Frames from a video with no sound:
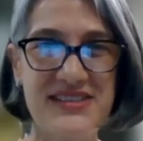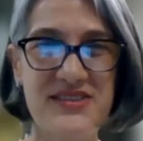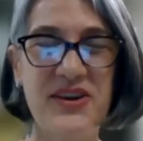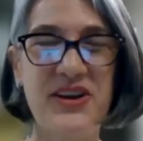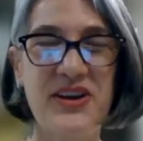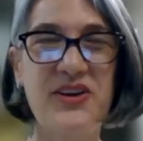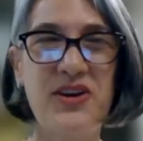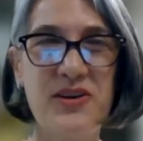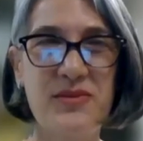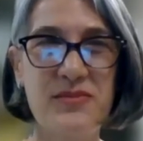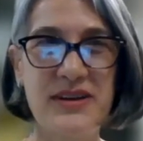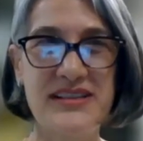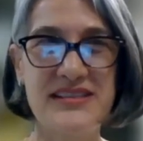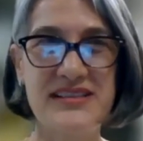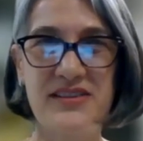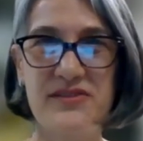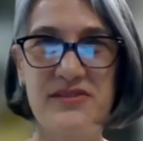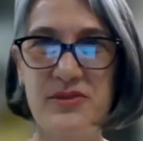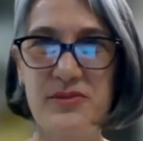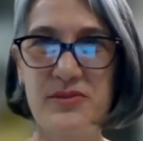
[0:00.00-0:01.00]
So I call
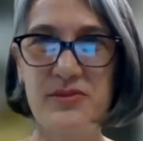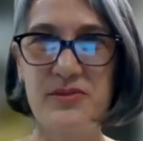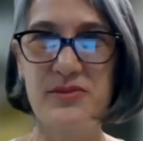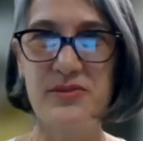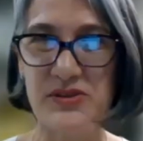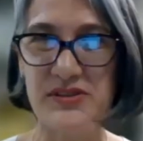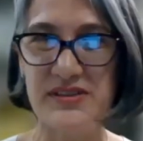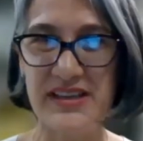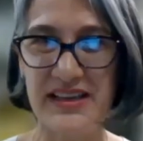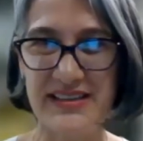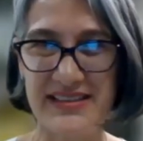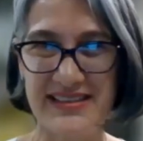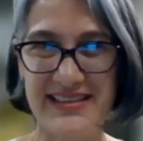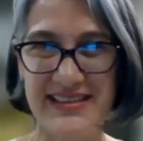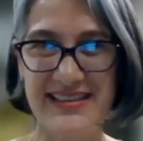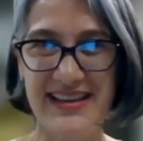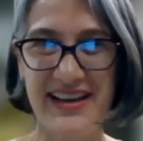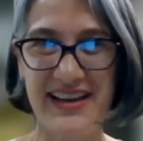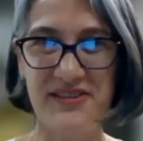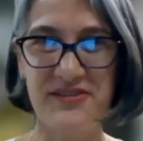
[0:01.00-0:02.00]
myself a process
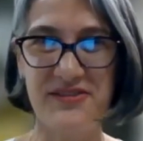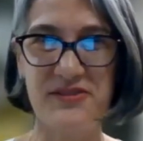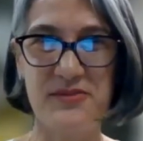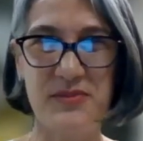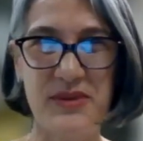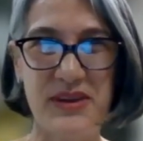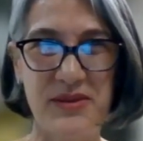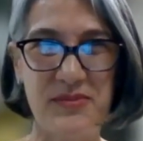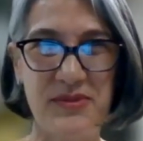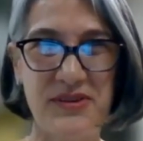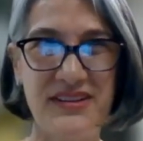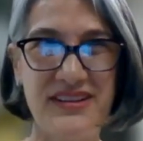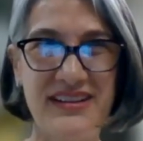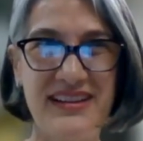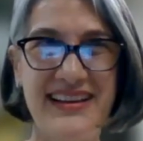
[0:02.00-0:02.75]
designer for people,